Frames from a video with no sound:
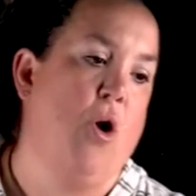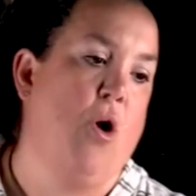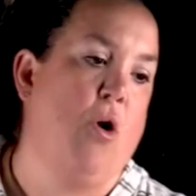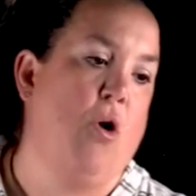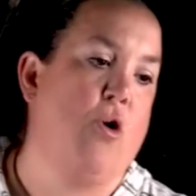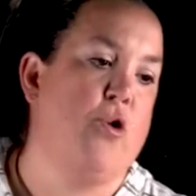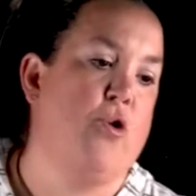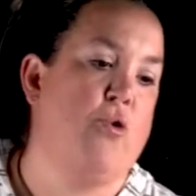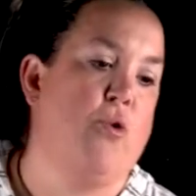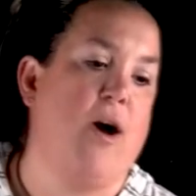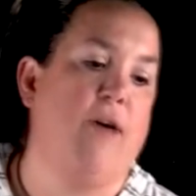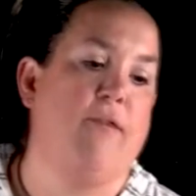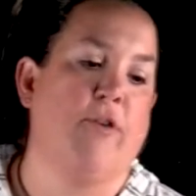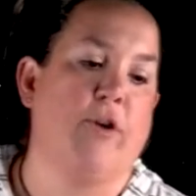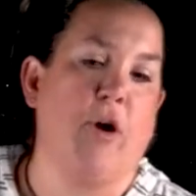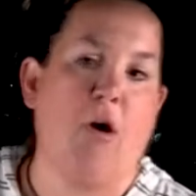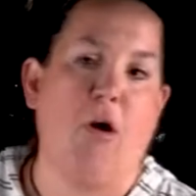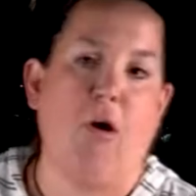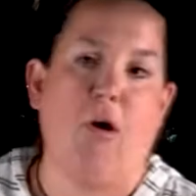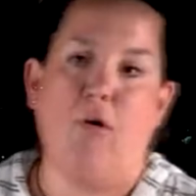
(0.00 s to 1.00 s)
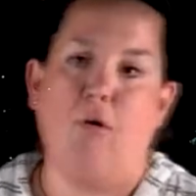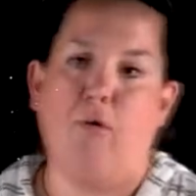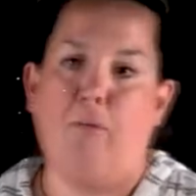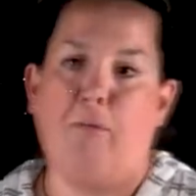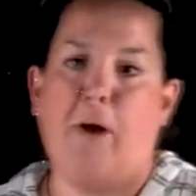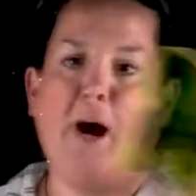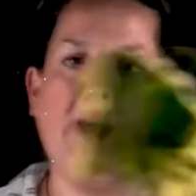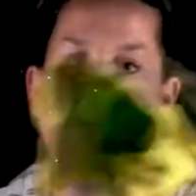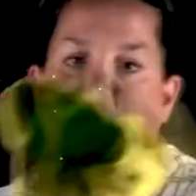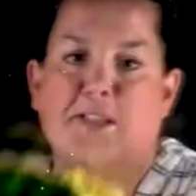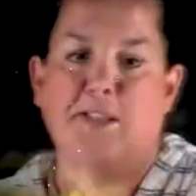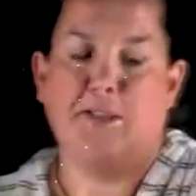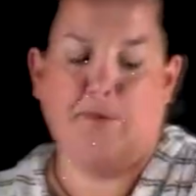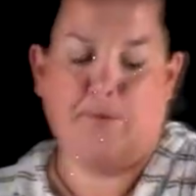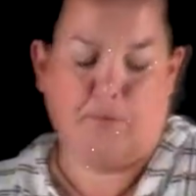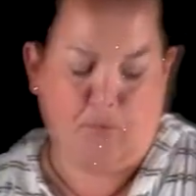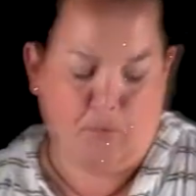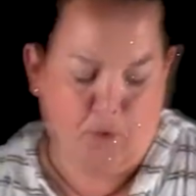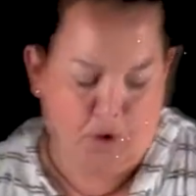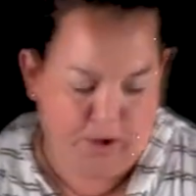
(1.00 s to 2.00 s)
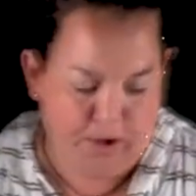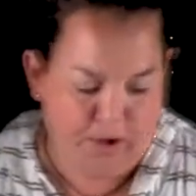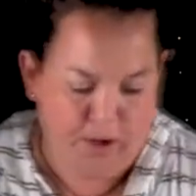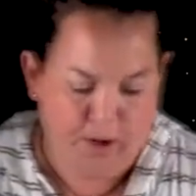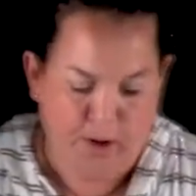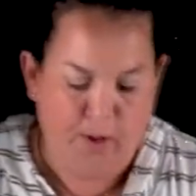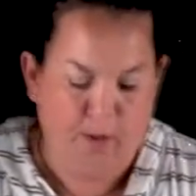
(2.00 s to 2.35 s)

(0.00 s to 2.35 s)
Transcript: or you have an R of positive 1?